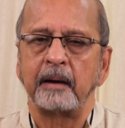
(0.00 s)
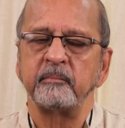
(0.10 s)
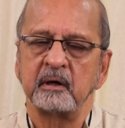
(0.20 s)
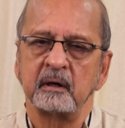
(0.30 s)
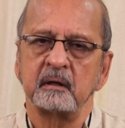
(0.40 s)
am
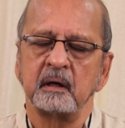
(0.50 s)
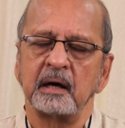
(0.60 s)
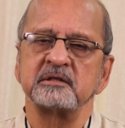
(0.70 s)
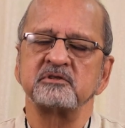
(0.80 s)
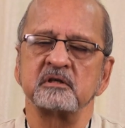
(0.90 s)
here
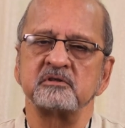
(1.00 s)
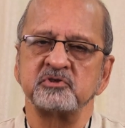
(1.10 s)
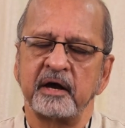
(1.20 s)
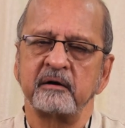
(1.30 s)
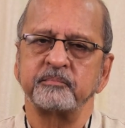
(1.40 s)
as the
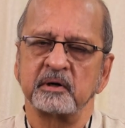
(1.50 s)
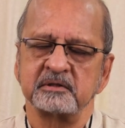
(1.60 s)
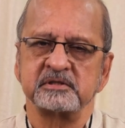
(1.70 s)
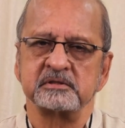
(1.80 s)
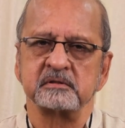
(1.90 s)

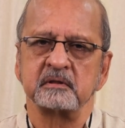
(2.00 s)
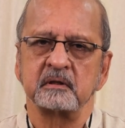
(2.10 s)
chairperson